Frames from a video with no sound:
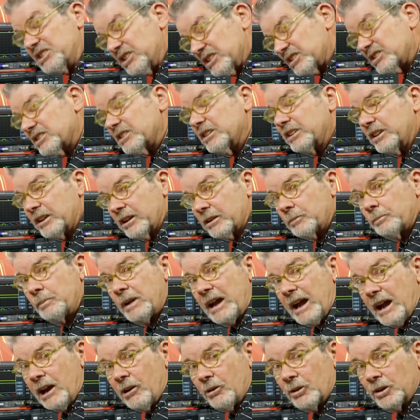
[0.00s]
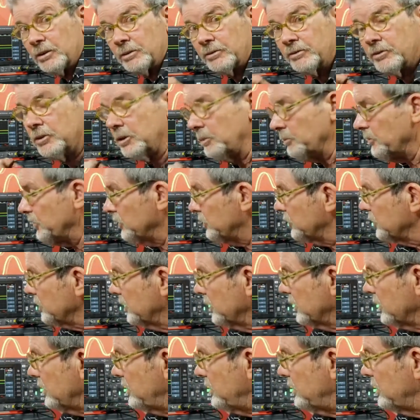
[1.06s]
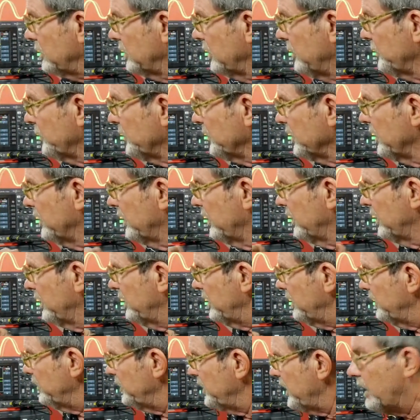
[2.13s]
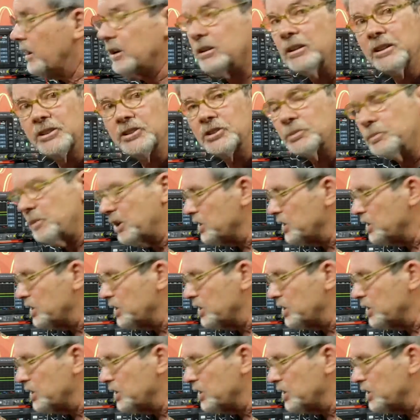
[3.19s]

disconnect power from the circuit. And now let's